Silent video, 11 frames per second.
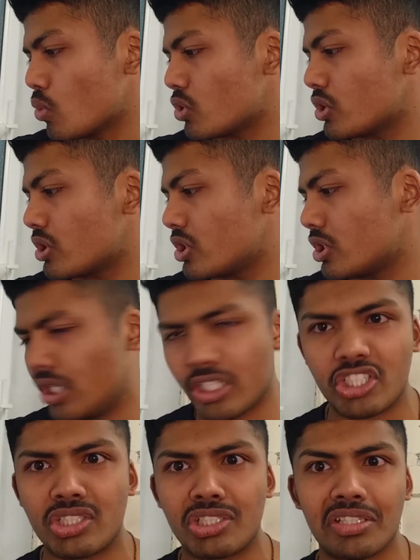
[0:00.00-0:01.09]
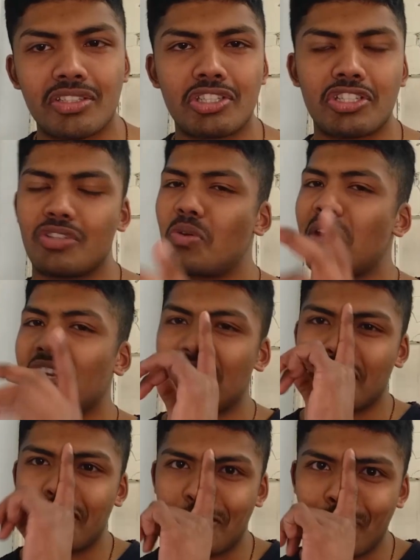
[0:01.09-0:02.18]
Oh shit, shit, shit.
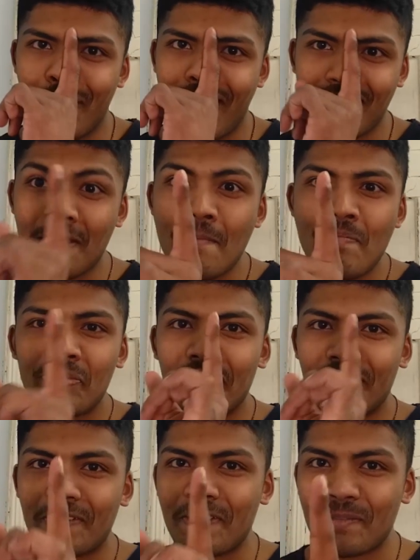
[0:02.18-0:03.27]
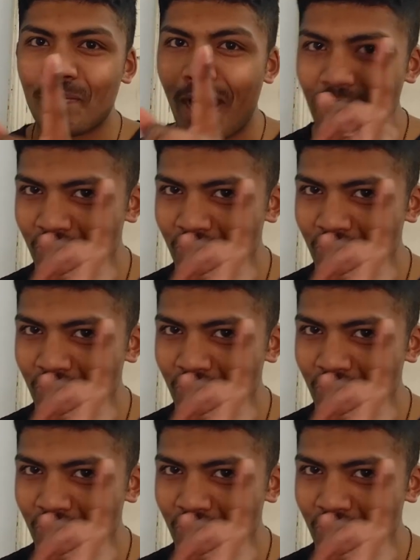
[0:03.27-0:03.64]
Okay, this is bad. This is